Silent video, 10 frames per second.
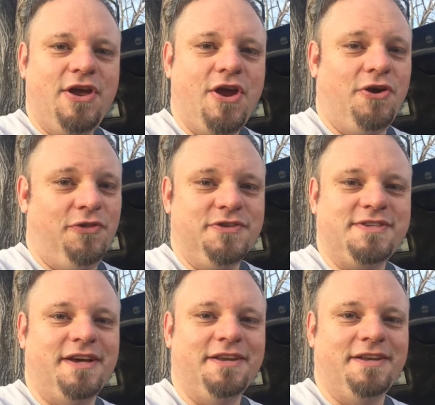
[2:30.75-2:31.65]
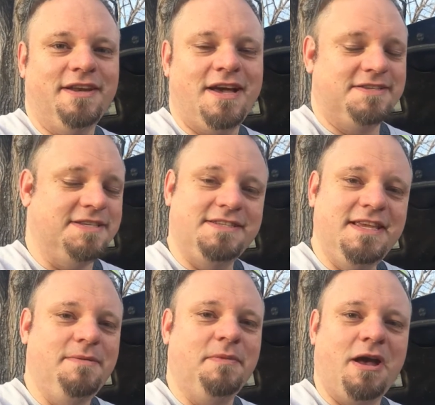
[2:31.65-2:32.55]
and all of a sudden I see
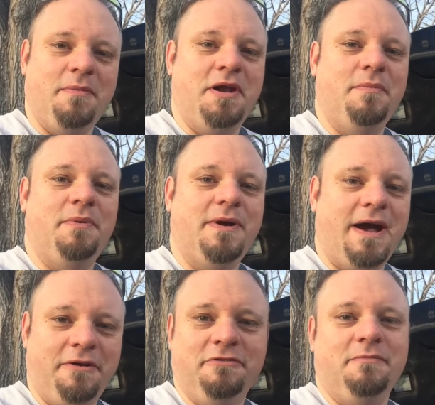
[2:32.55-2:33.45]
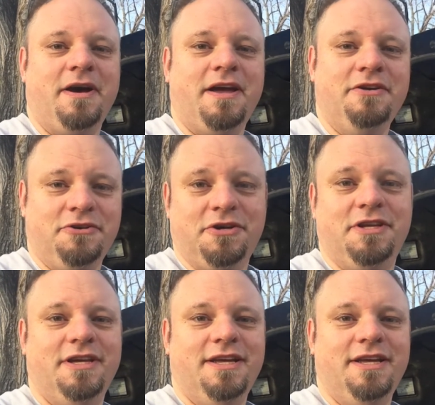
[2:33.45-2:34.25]
steam coming up out of my hood.